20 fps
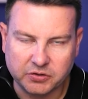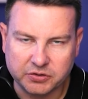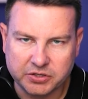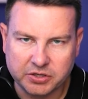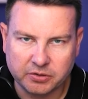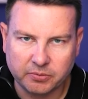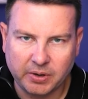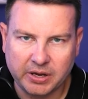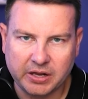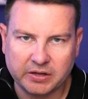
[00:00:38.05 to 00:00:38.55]
See on
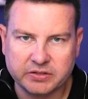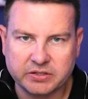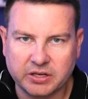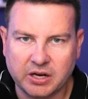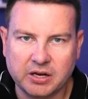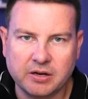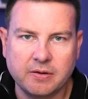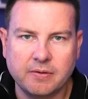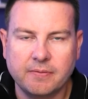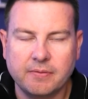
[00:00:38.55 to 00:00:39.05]
the right-hand
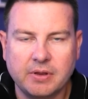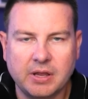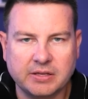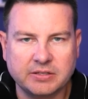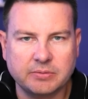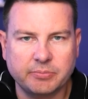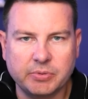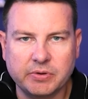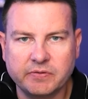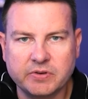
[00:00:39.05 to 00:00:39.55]
side,
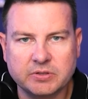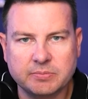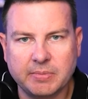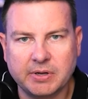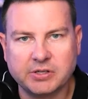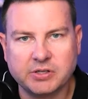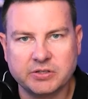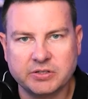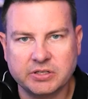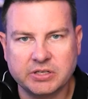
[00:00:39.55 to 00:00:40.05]
hasn't moved as
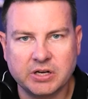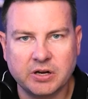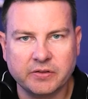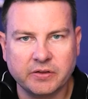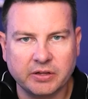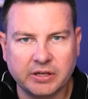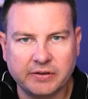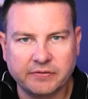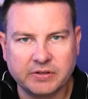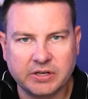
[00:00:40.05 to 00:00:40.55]
much as it did on the
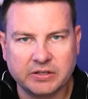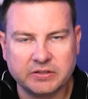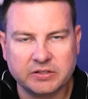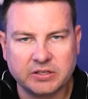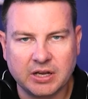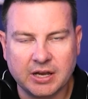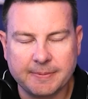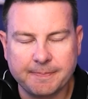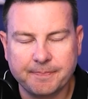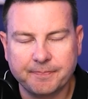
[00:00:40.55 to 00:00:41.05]
left-hand
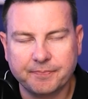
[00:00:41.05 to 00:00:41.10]
side.